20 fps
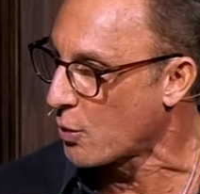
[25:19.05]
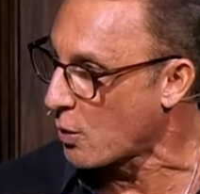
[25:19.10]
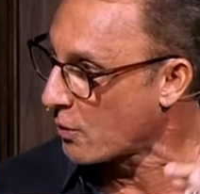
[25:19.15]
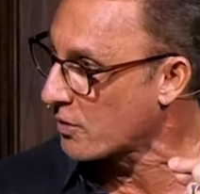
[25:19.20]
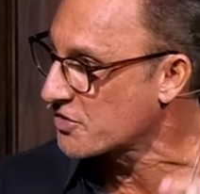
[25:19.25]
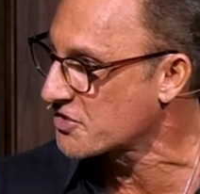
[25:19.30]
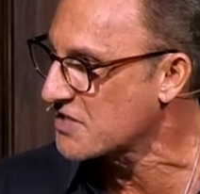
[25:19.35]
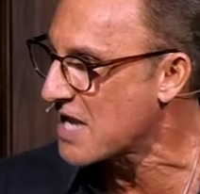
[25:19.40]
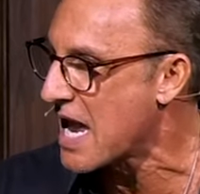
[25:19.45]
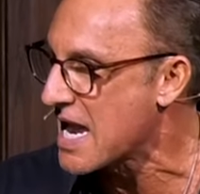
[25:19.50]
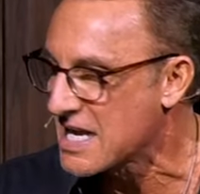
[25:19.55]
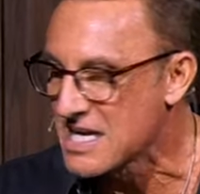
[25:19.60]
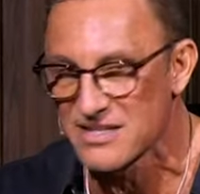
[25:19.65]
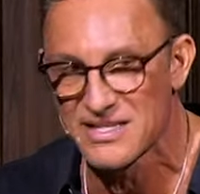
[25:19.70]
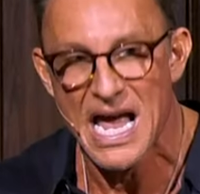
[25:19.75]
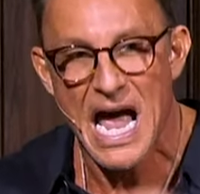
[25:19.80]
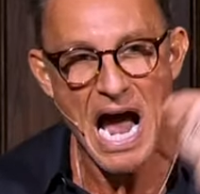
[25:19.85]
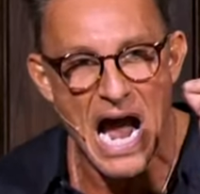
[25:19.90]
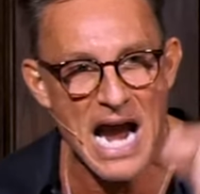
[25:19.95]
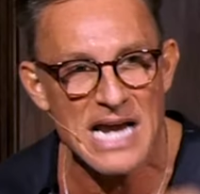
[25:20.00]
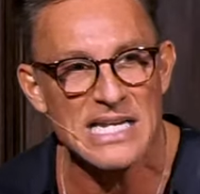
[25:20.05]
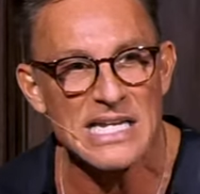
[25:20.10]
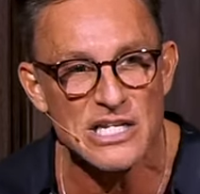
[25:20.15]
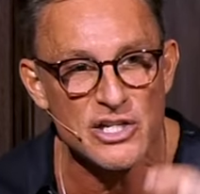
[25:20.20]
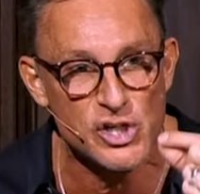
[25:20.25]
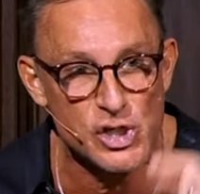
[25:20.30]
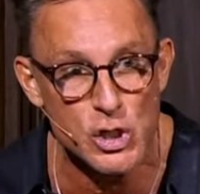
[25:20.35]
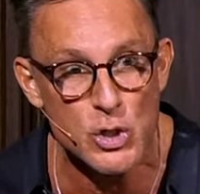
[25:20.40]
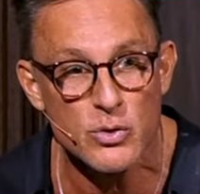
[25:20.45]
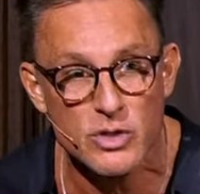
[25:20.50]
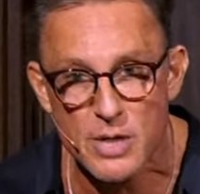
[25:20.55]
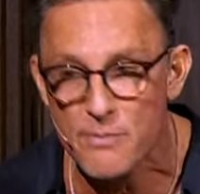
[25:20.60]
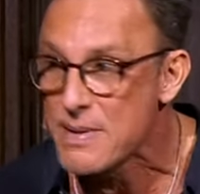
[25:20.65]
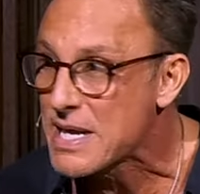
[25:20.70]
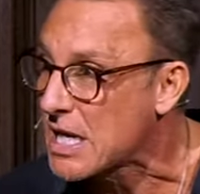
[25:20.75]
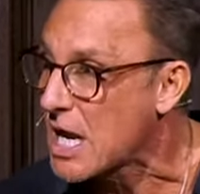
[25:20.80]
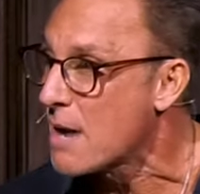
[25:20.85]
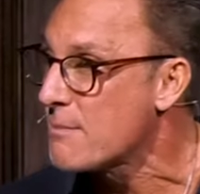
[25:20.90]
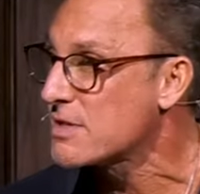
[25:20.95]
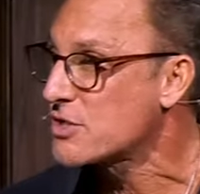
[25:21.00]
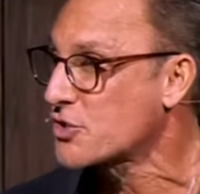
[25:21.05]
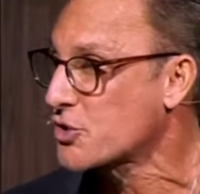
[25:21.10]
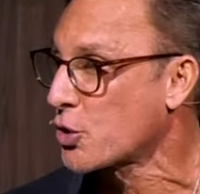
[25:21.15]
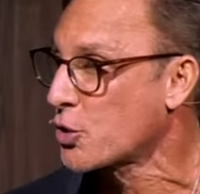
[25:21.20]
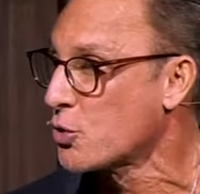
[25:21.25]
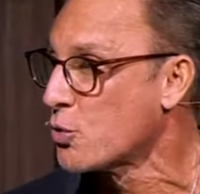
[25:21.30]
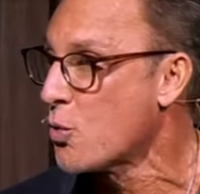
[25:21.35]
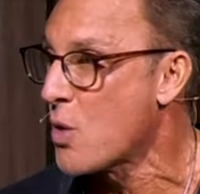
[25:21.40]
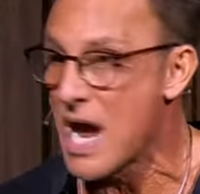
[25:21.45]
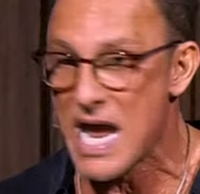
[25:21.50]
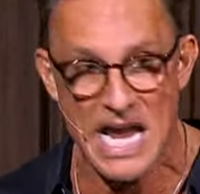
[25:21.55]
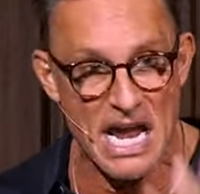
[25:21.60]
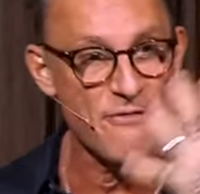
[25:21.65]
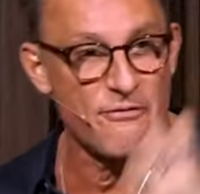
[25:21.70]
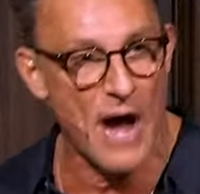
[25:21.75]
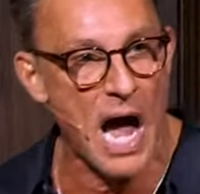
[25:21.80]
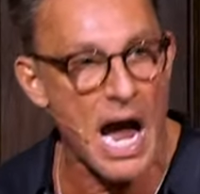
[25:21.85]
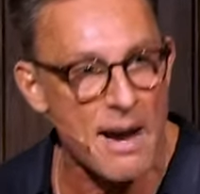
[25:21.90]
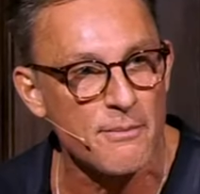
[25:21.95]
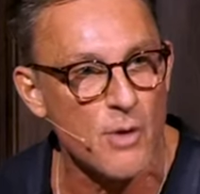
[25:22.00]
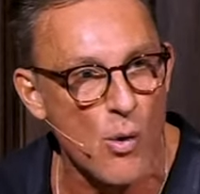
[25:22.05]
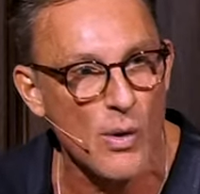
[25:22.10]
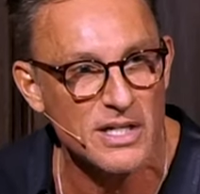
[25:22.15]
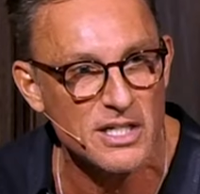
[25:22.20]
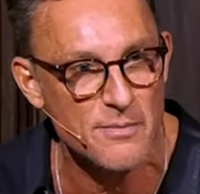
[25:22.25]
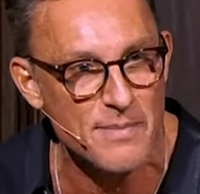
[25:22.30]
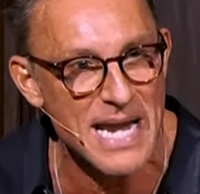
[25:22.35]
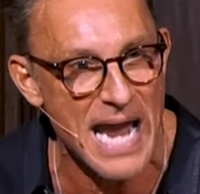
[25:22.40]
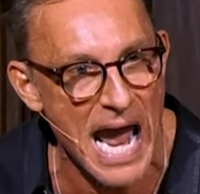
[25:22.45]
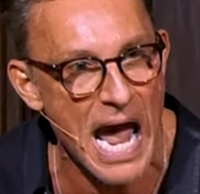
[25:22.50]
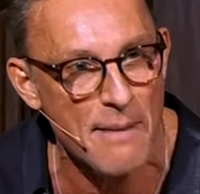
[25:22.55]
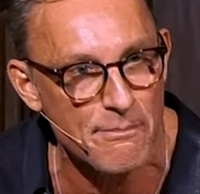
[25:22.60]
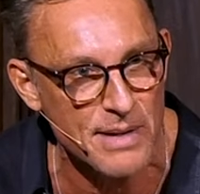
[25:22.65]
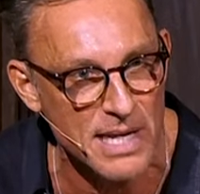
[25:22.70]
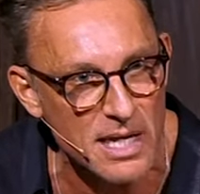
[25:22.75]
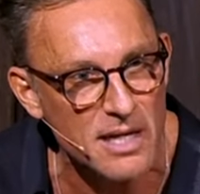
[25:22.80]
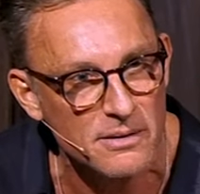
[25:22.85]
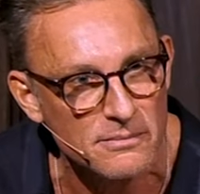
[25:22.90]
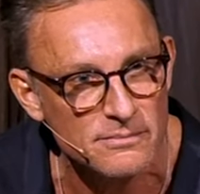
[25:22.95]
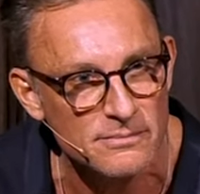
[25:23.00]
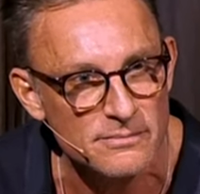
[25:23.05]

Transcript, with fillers: What we're saying is, I need you to become a certain way if I'm going to be happy.